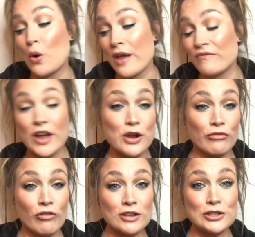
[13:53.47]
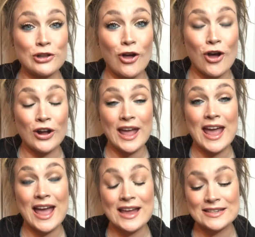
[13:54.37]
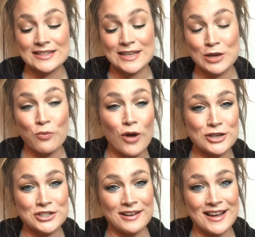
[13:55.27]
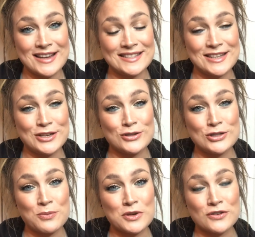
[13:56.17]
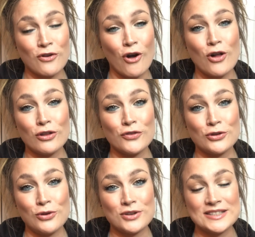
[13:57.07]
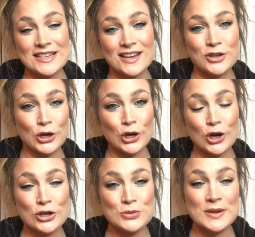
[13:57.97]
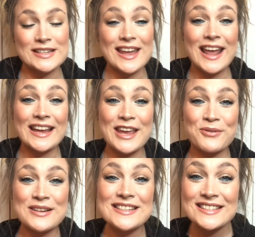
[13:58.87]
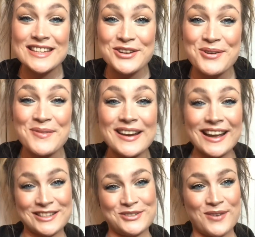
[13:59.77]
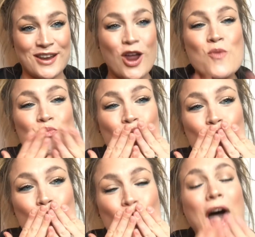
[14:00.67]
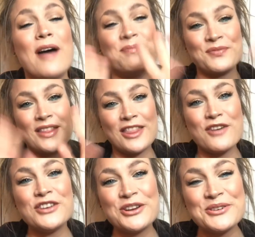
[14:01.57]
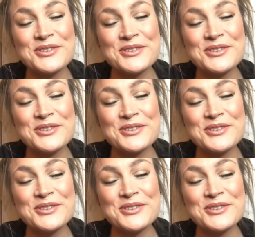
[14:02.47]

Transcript: invite your friends along and keep watching, guys. Thank you so much for all of your loyalty and your encouragement, and I can't wait to see you in my next one. Mwah. Love you.